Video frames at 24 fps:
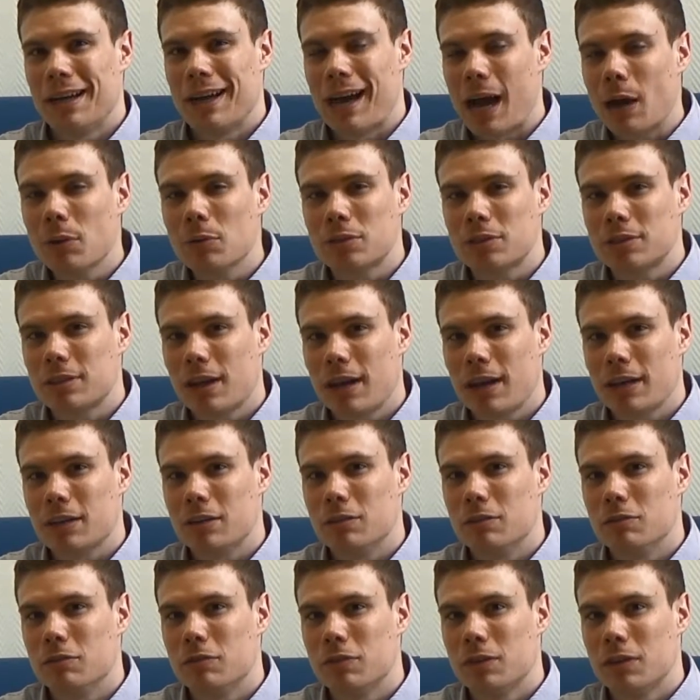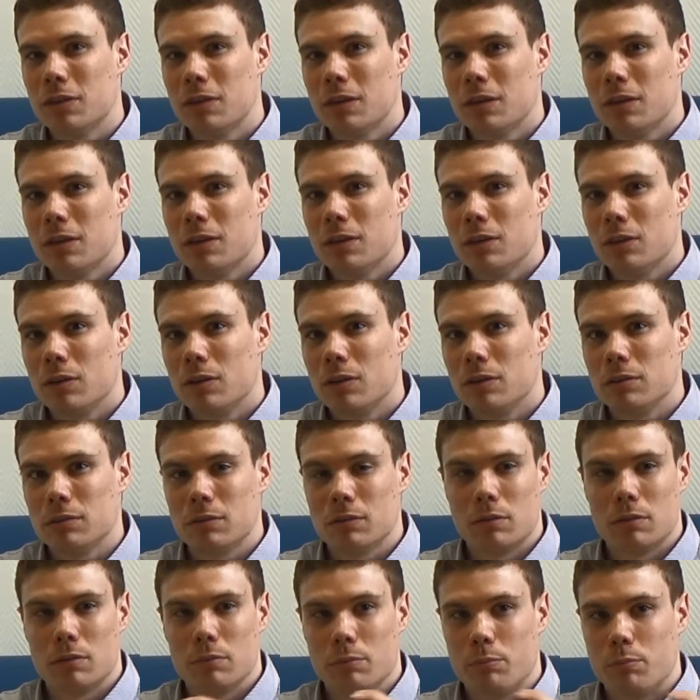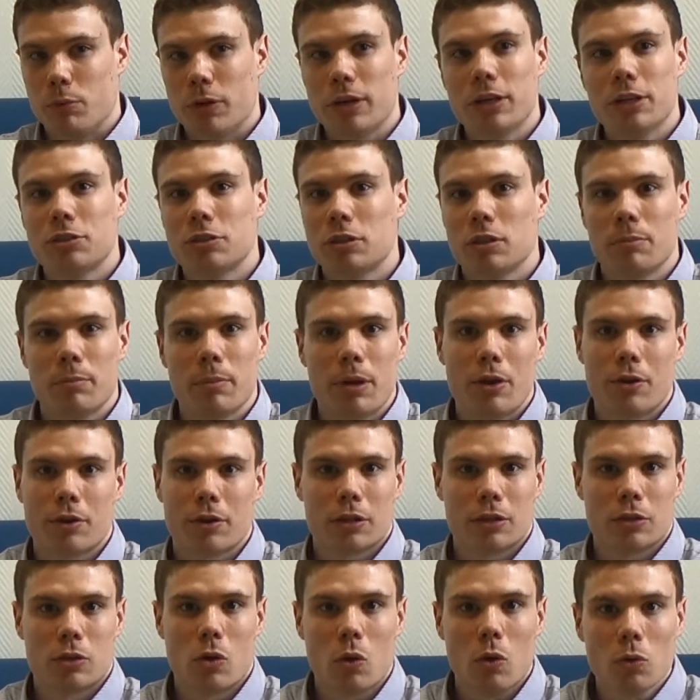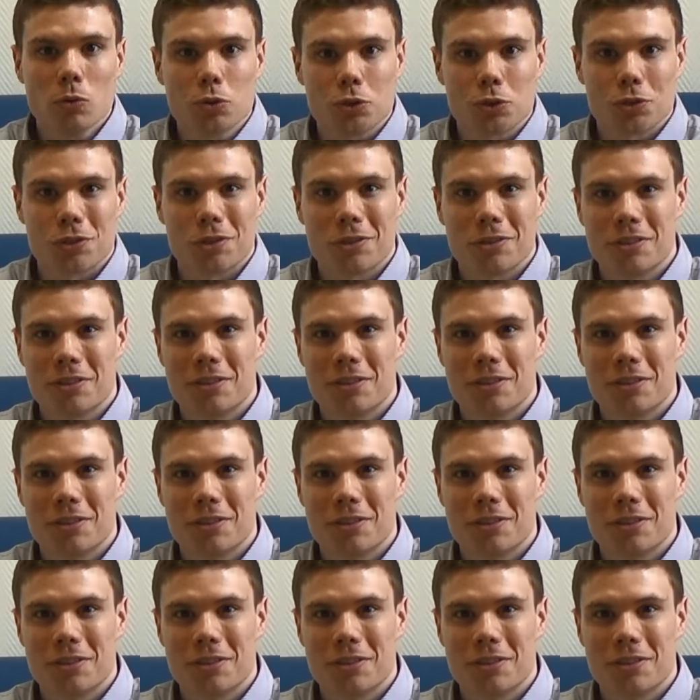outside of British and American culture.